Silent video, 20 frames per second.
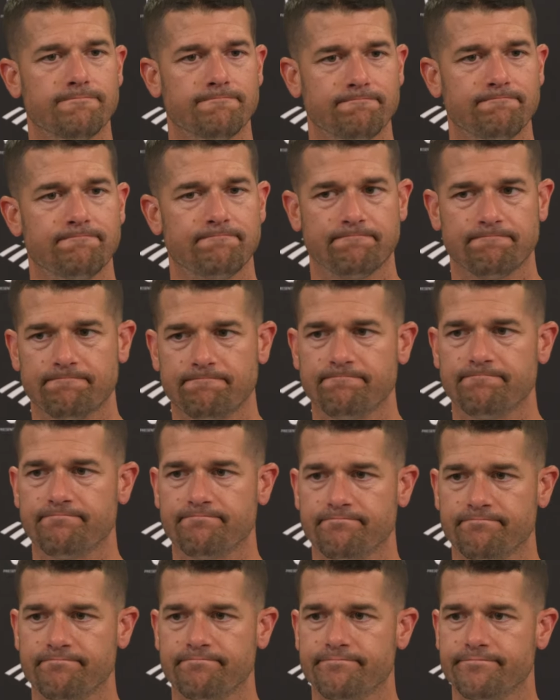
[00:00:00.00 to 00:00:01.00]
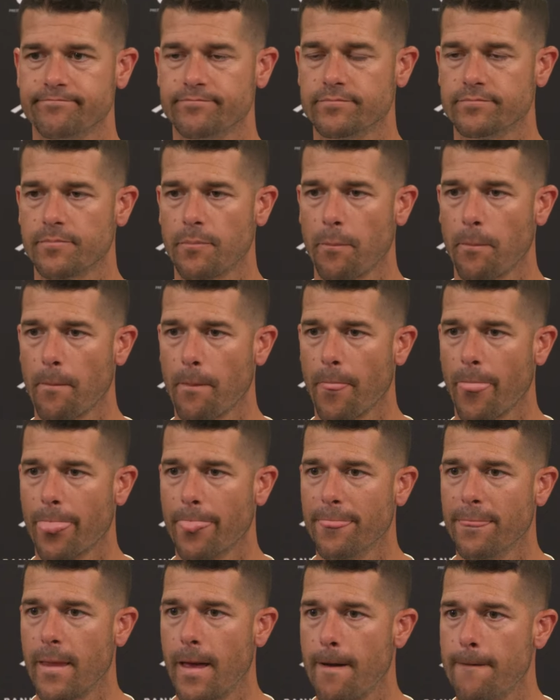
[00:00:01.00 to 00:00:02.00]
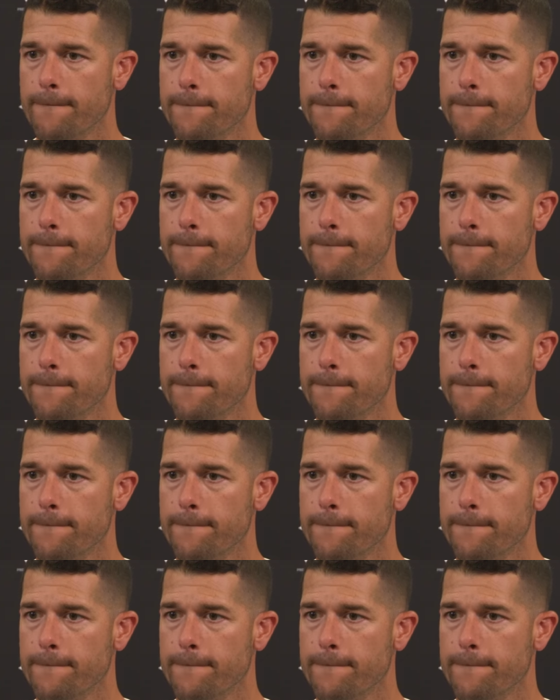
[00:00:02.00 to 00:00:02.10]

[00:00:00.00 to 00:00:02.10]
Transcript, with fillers: Dave, uh, there, there have been,